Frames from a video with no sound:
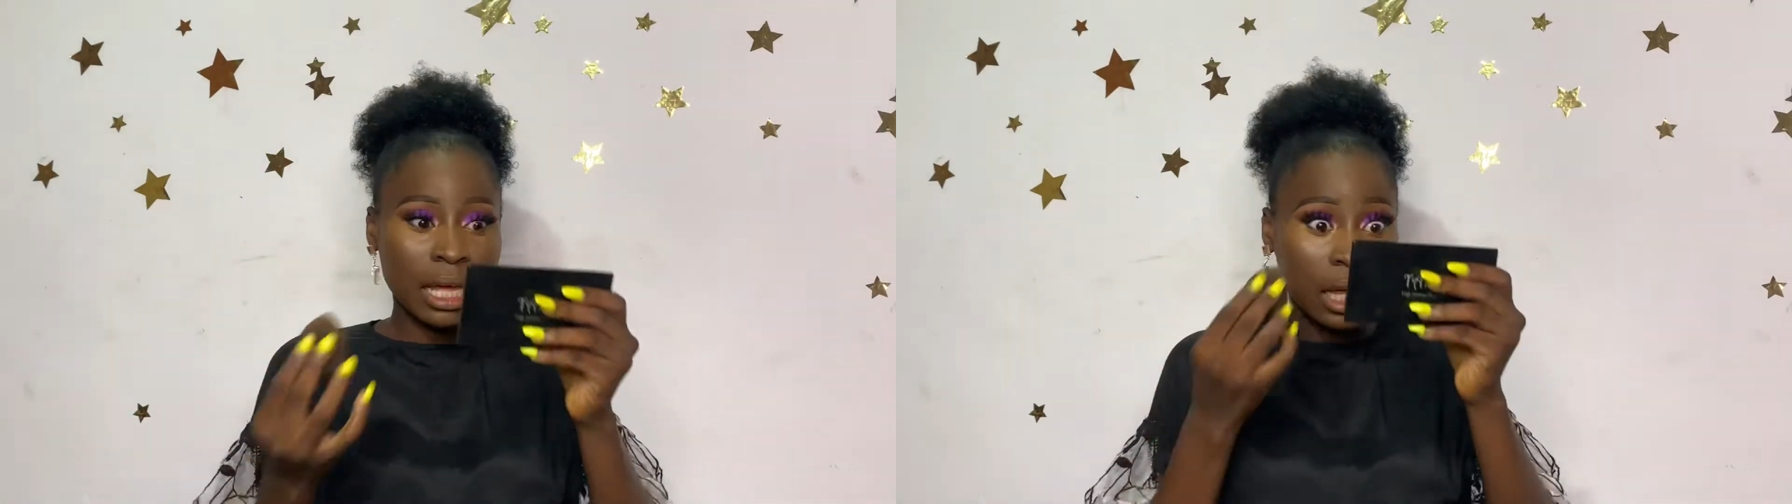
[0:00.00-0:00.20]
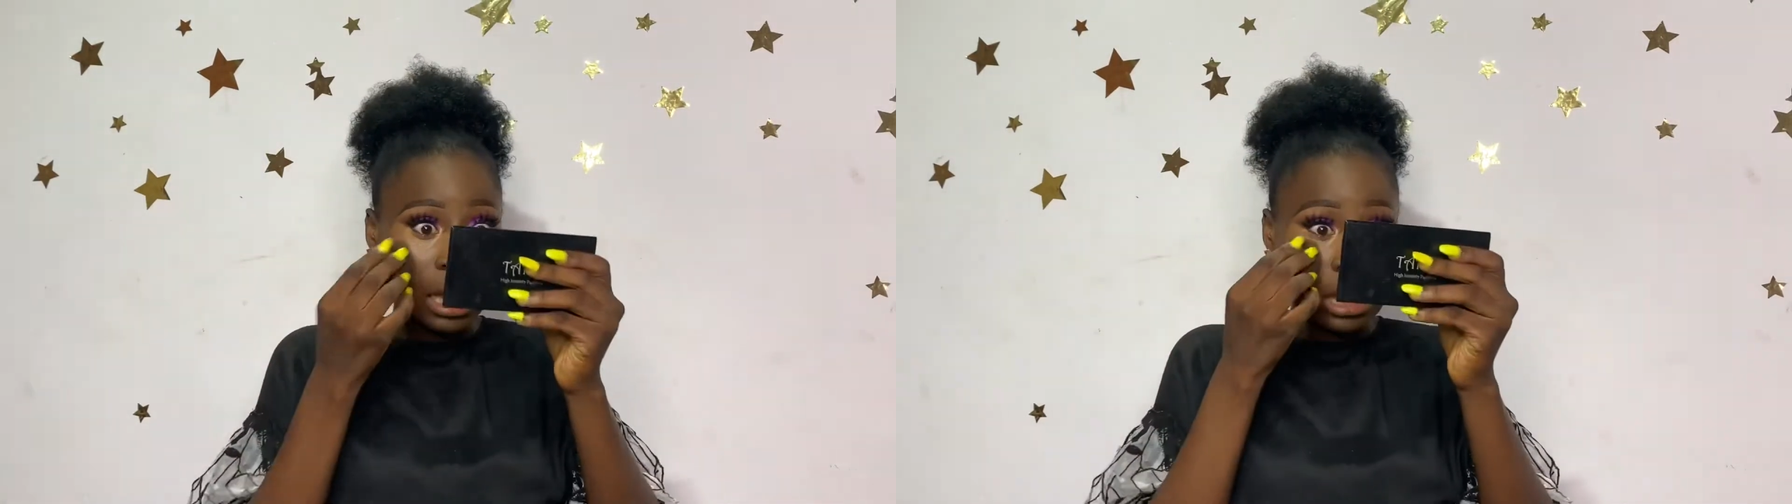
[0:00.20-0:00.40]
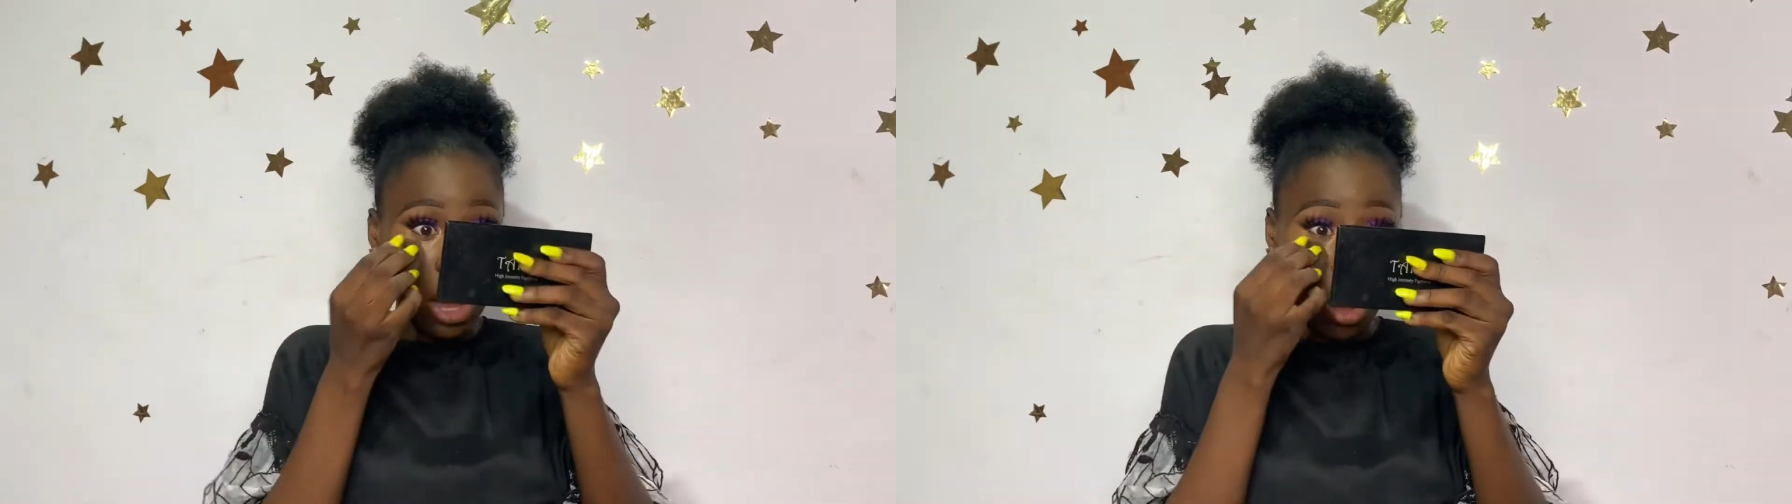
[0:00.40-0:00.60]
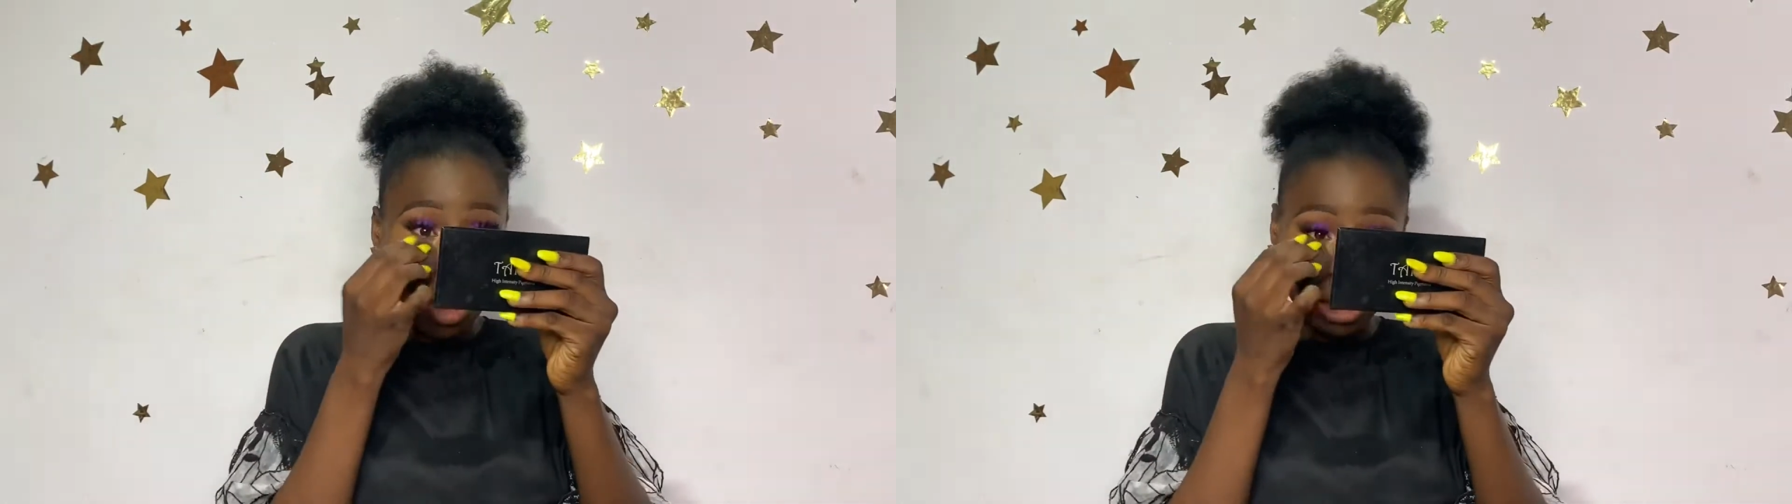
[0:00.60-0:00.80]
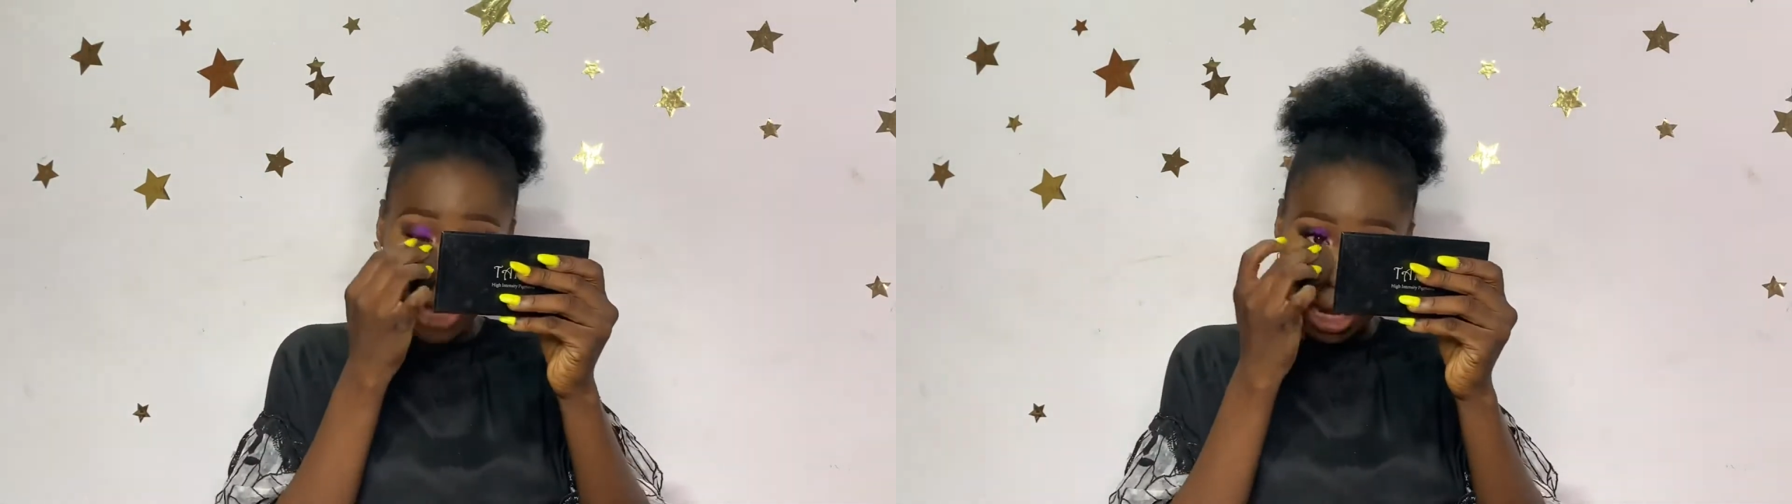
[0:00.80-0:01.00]
that
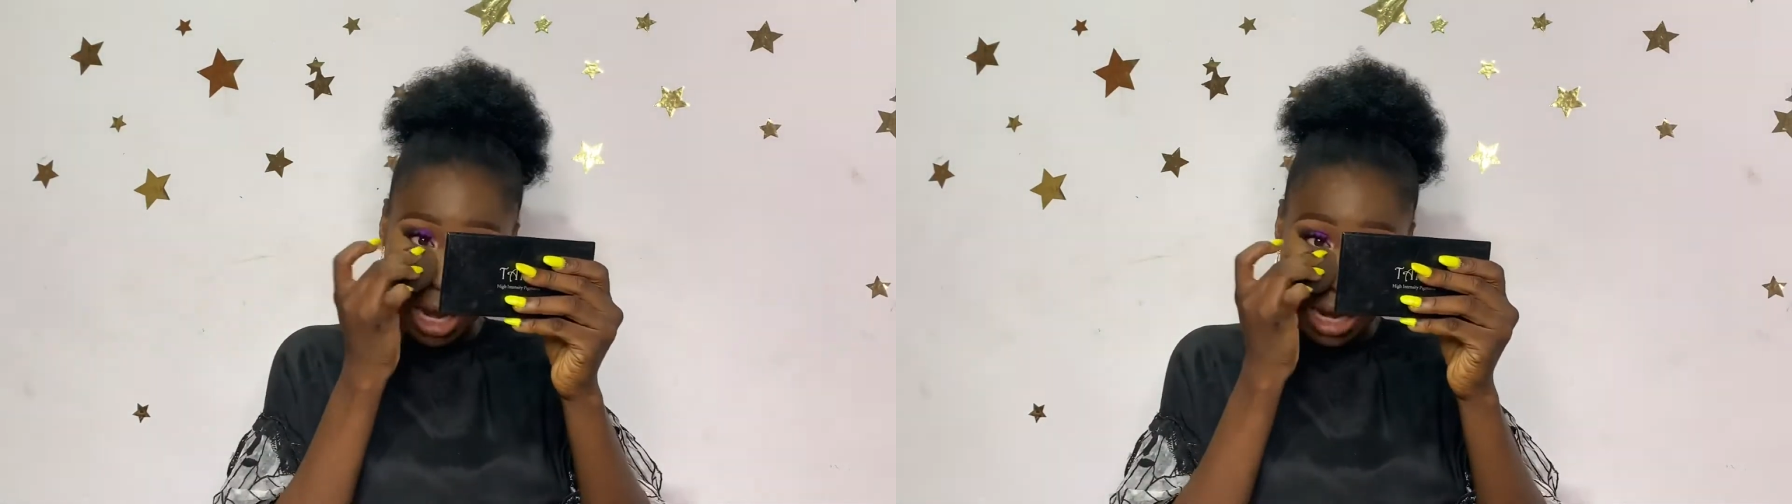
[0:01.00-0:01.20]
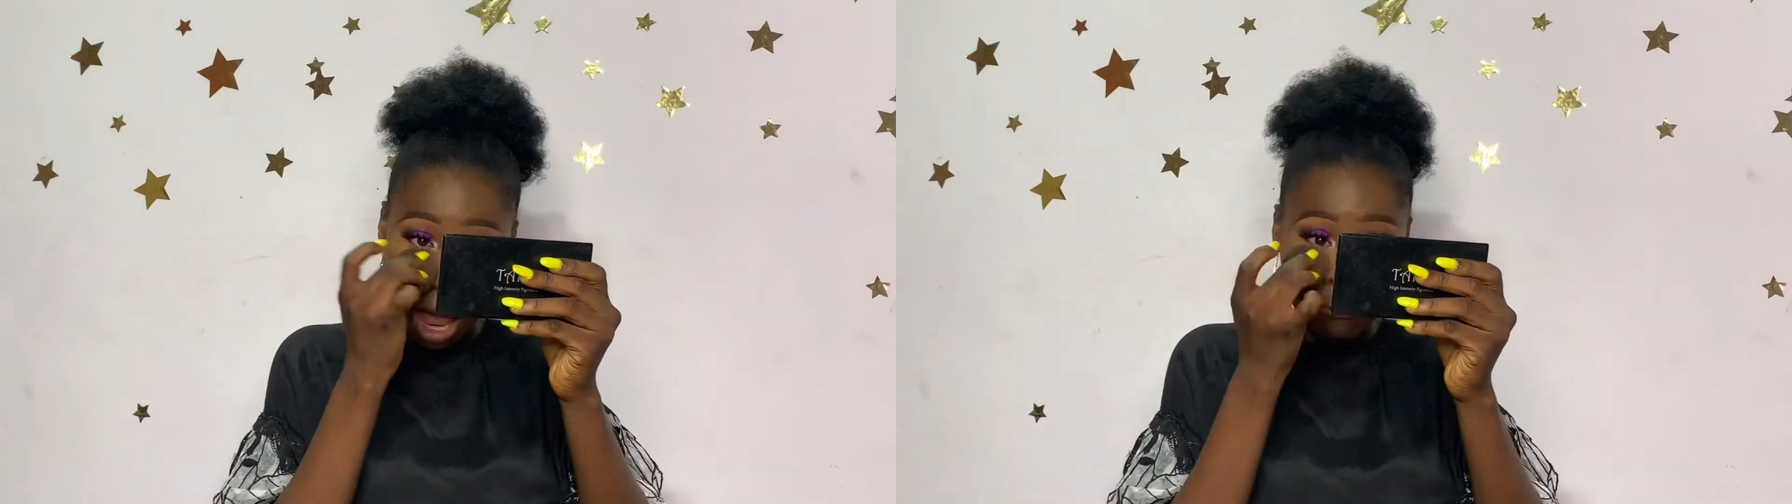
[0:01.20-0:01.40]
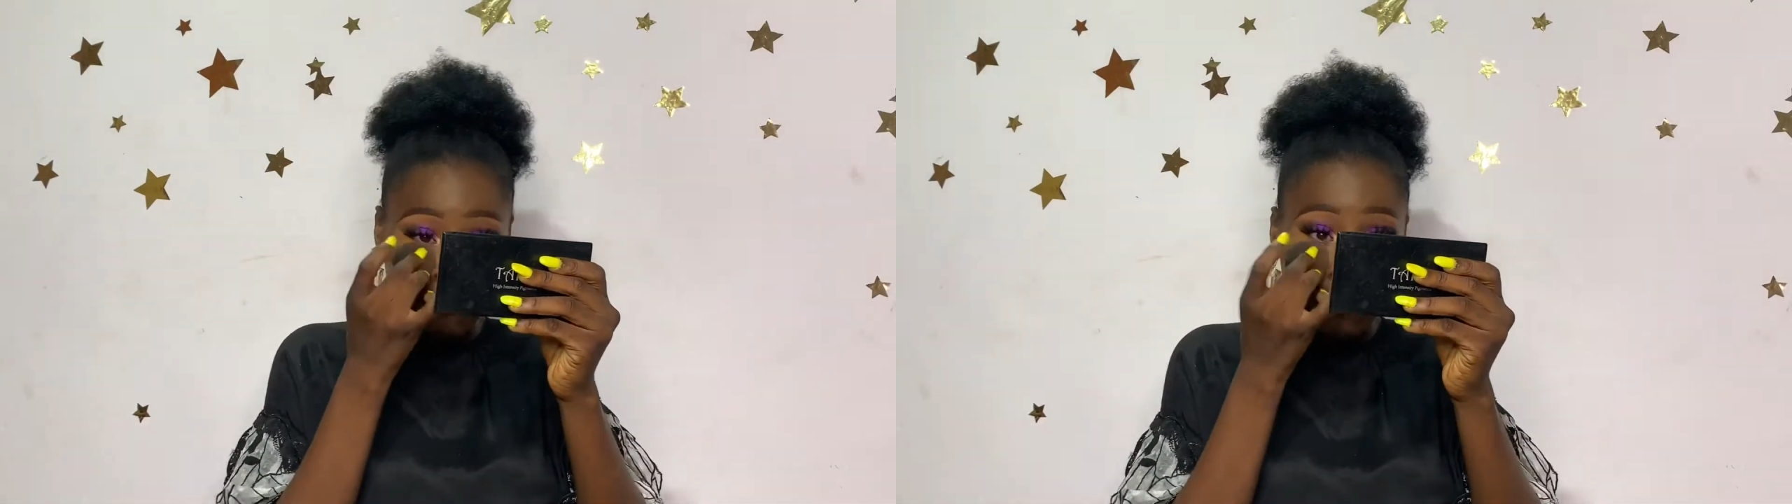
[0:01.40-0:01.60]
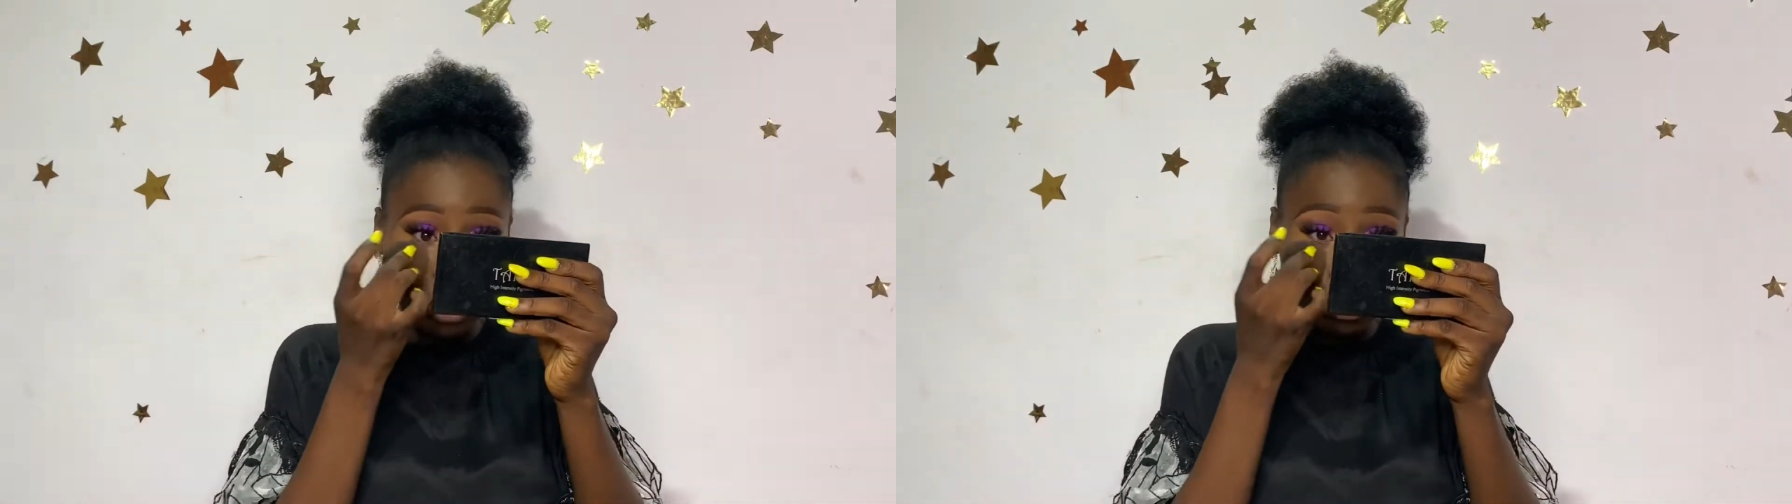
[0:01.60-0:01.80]
that can afford